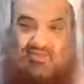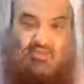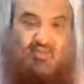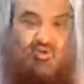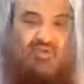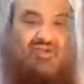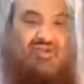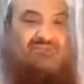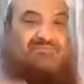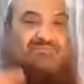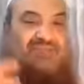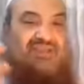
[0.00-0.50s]

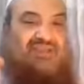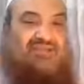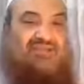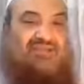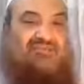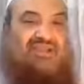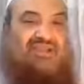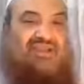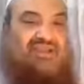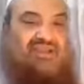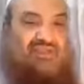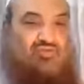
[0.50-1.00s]
What has been
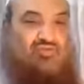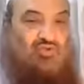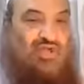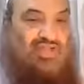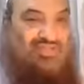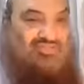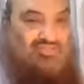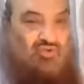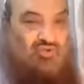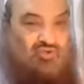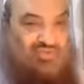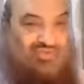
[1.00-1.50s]
narrated to
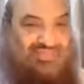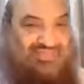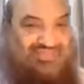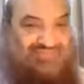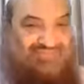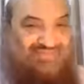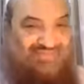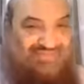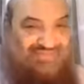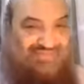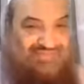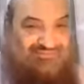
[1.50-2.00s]
us
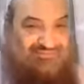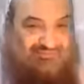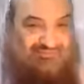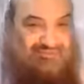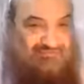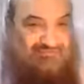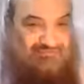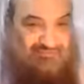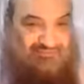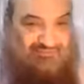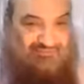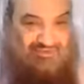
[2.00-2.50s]
authentically from
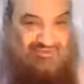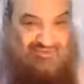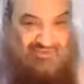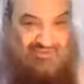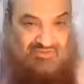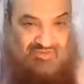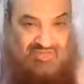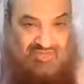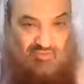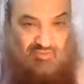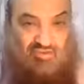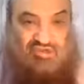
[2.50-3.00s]
the Prophet of
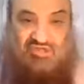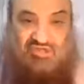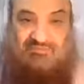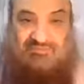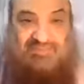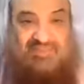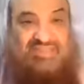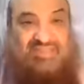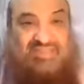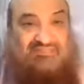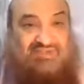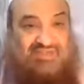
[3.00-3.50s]
Allah, we should
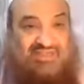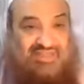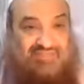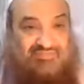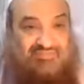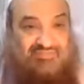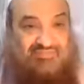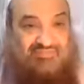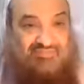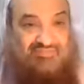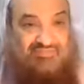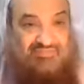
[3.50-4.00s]
believe in
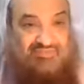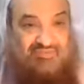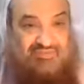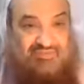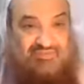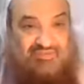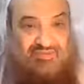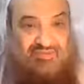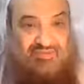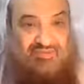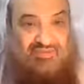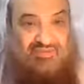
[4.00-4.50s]
him.
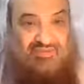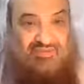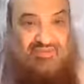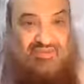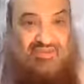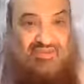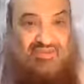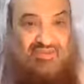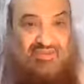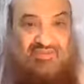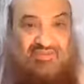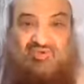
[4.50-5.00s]

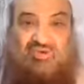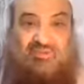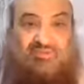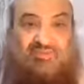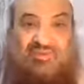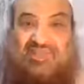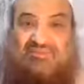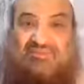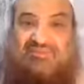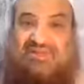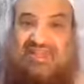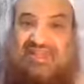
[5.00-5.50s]
We should
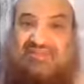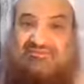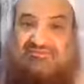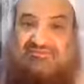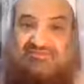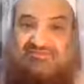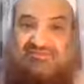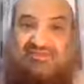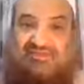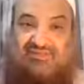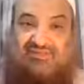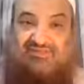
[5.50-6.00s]
believe in
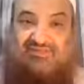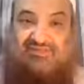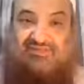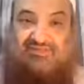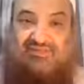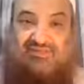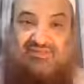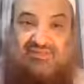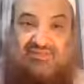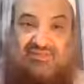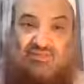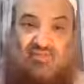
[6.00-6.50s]
everything.
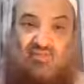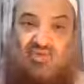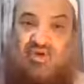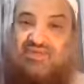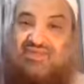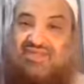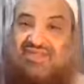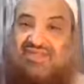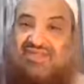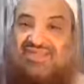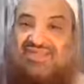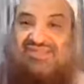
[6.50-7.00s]

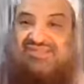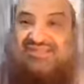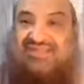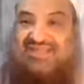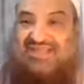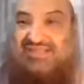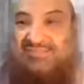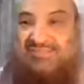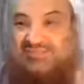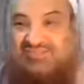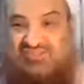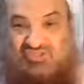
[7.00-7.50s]
Whether it is
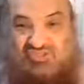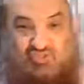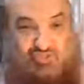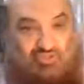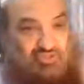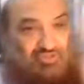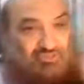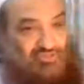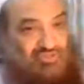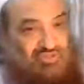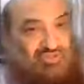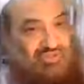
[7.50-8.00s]
going to be
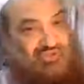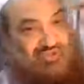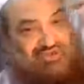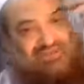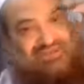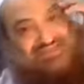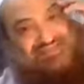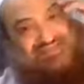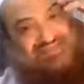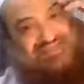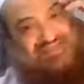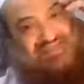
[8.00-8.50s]
suitable to our
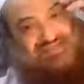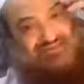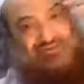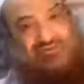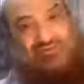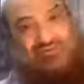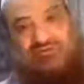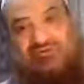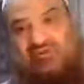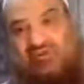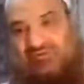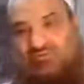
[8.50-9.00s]
intellect
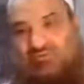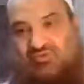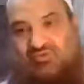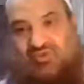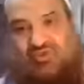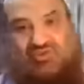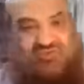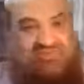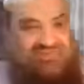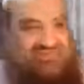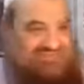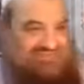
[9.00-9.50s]
or not. We
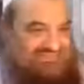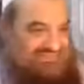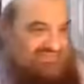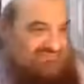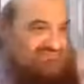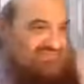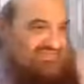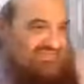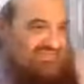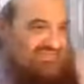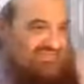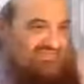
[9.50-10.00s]
can't really
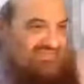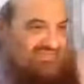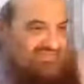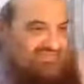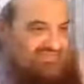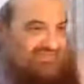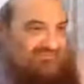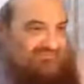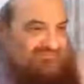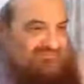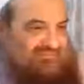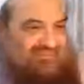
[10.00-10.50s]
subjugate and
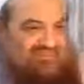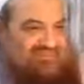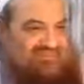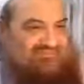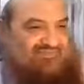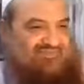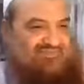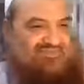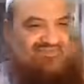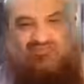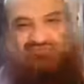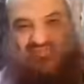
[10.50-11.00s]
submit
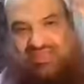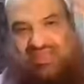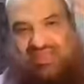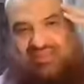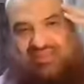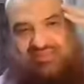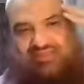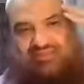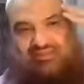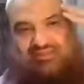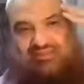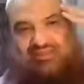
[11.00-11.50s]
everything to the
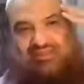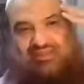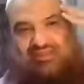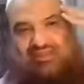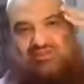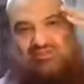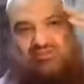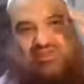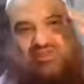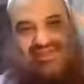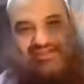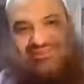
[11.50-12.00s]
aql.
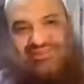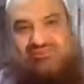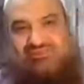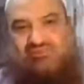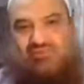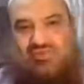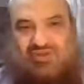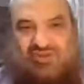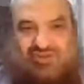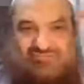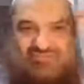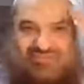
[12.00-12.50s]
We accept
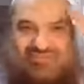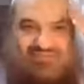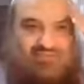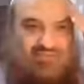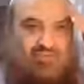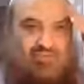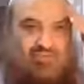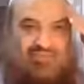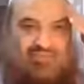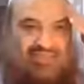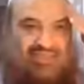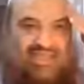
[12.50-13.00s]
whatever is
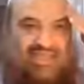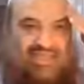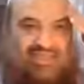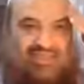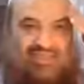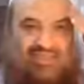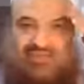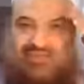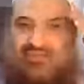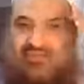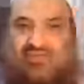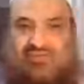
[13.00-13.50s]
called the
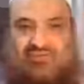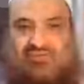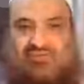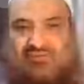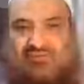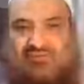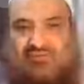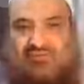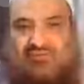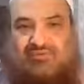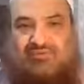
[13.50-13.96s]
aql. No.